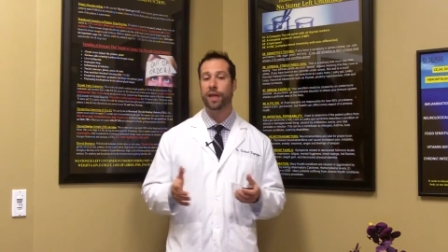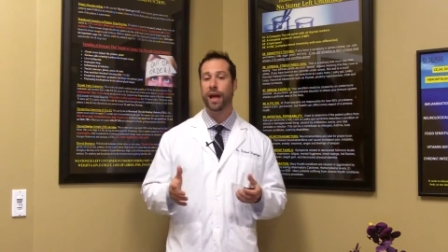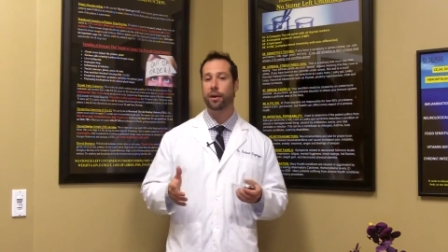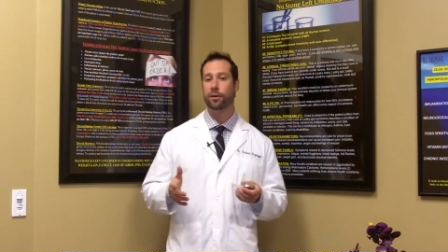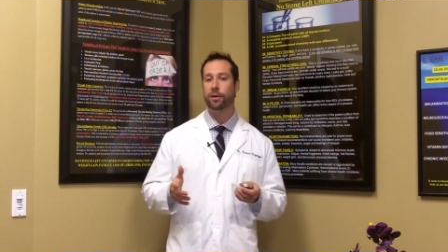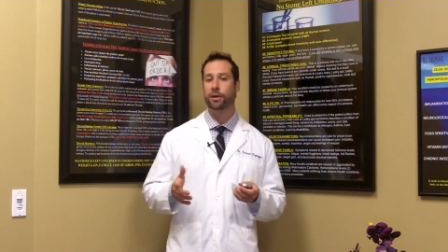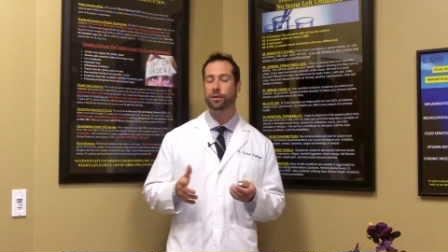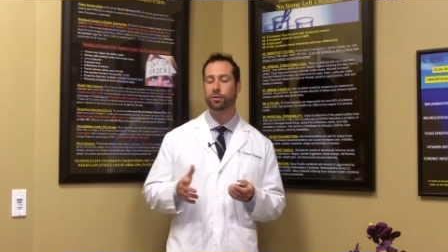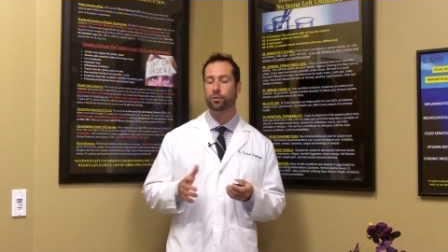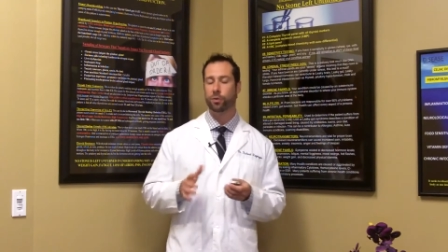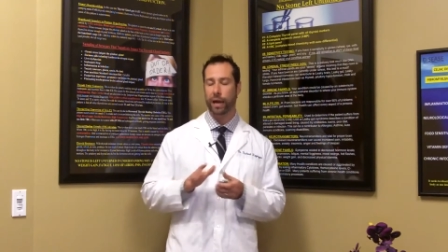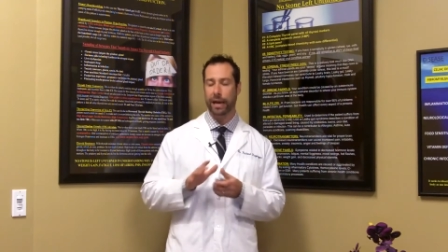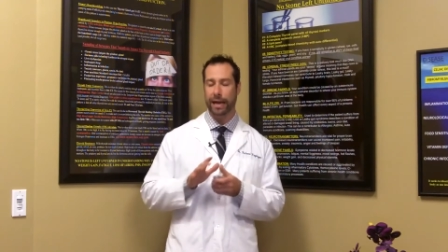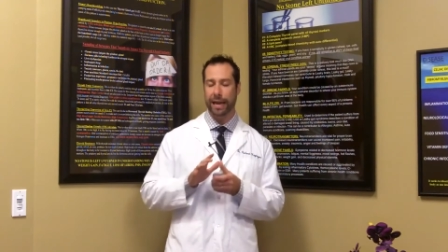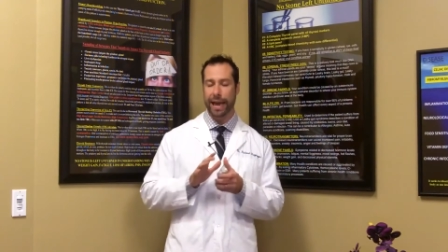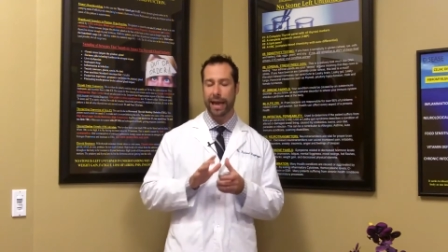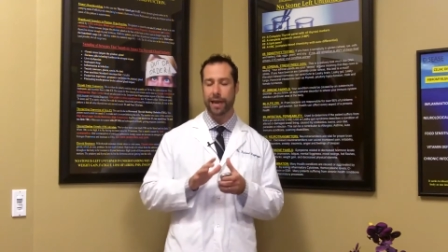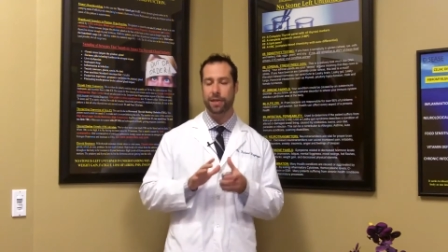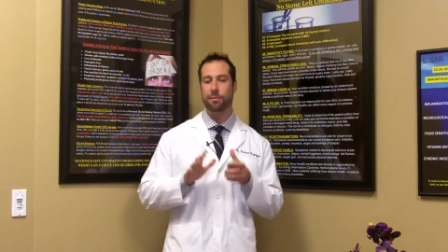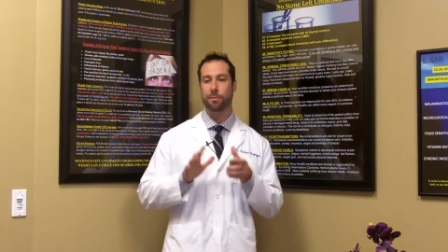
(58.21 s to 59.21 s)
Glutathione
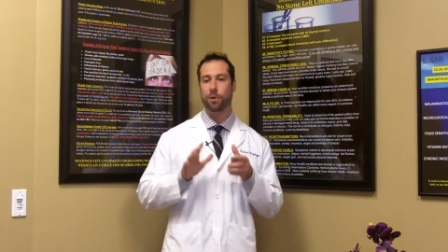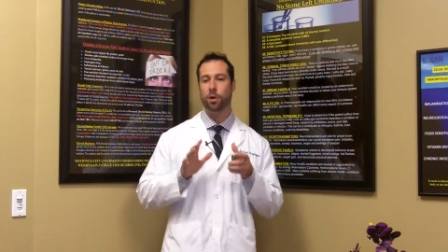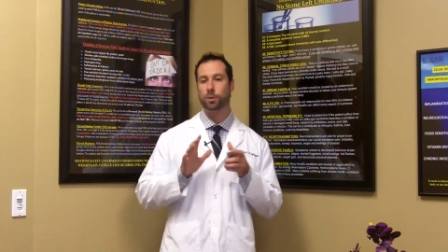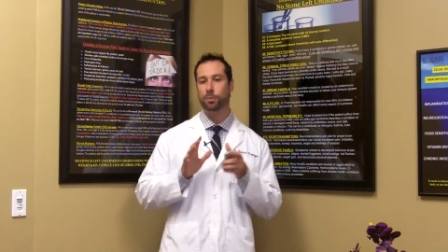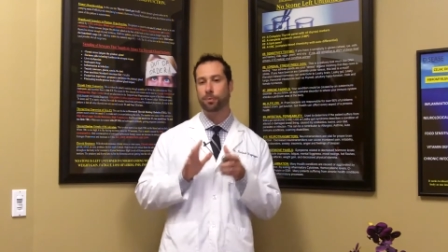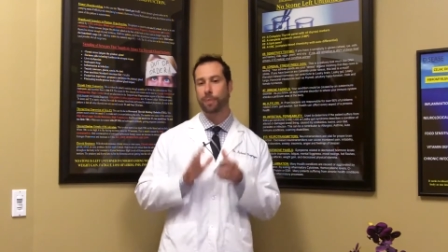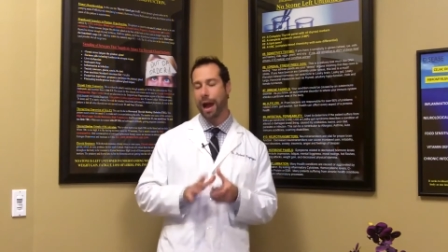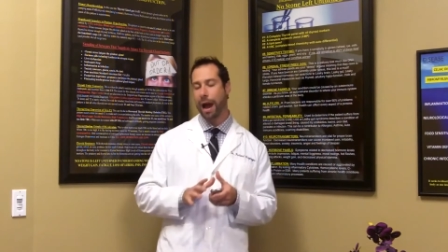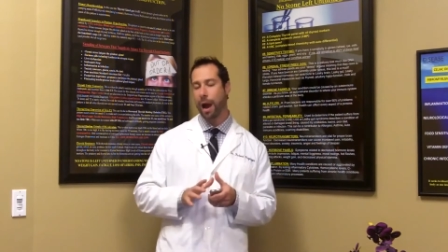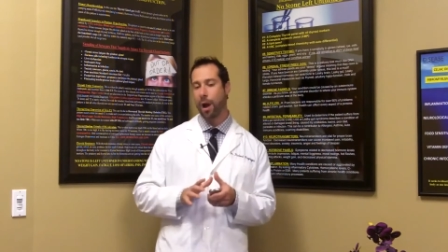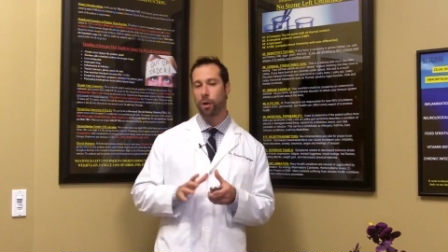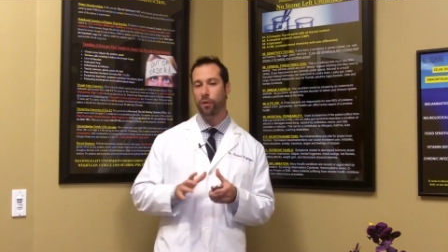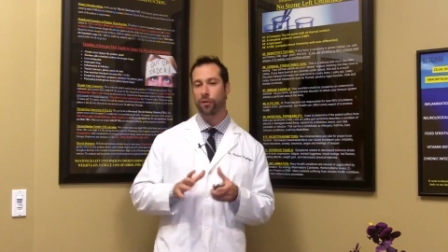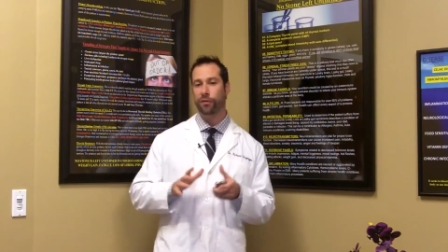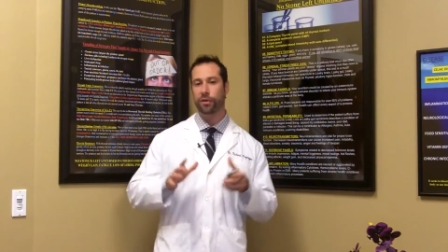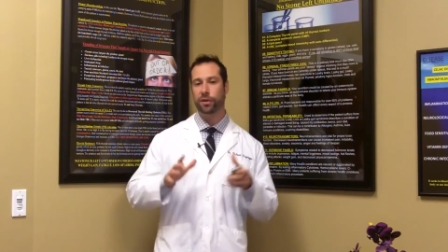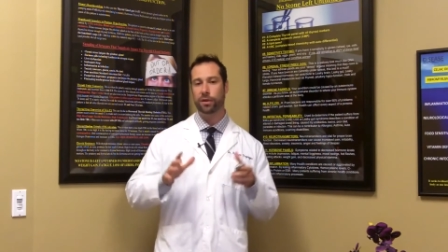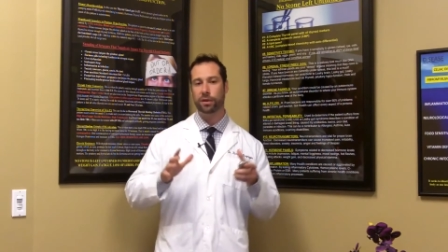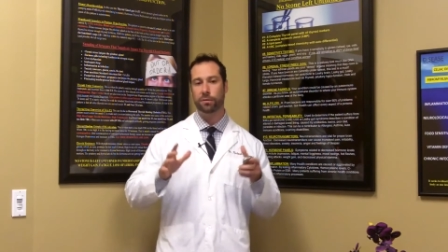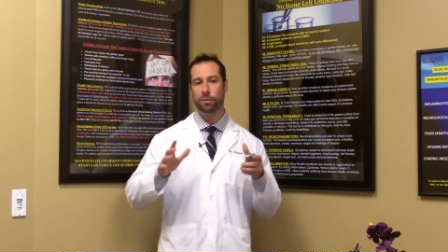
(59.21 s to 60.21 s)
is, again, the most
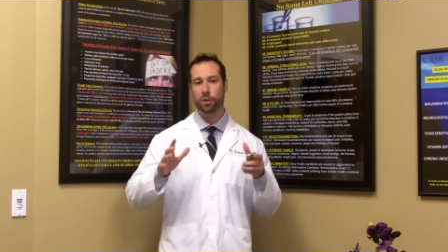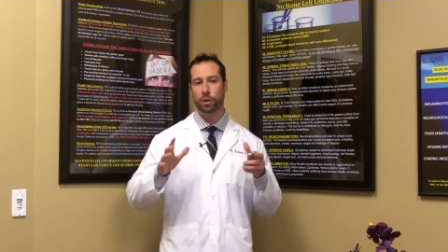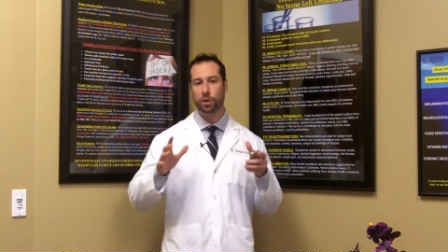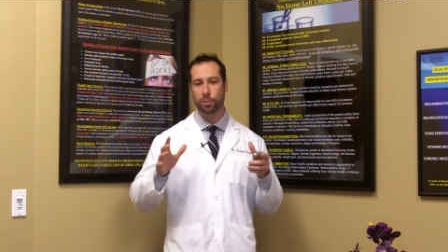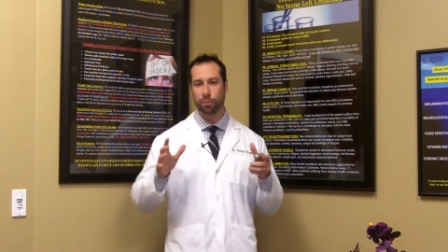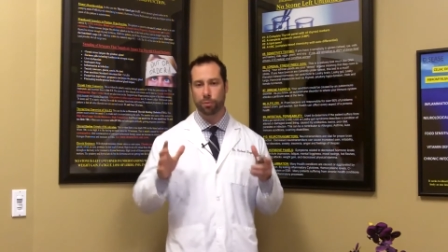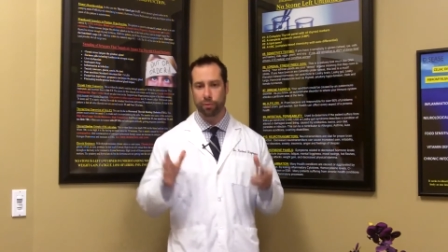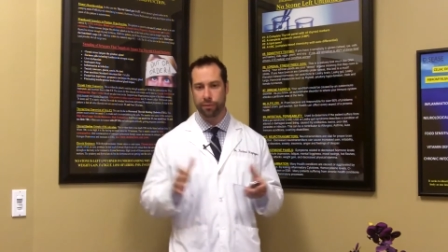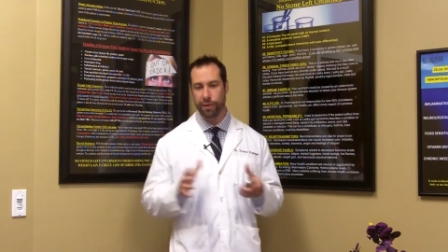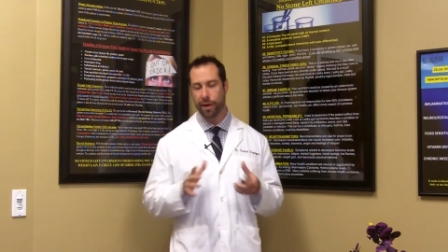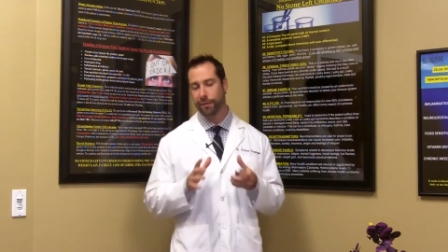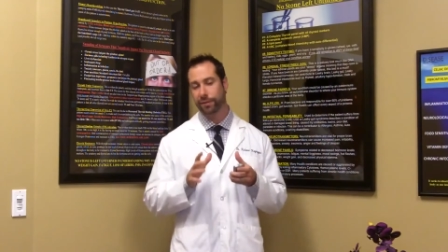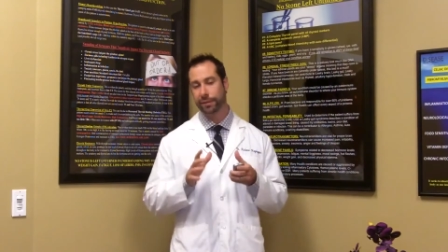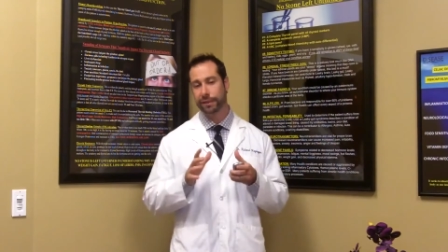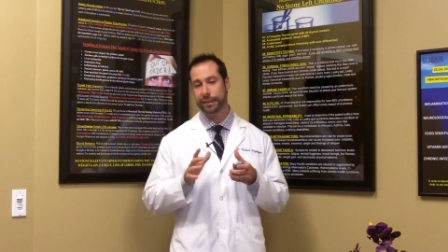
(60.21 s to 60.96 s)
powerful, most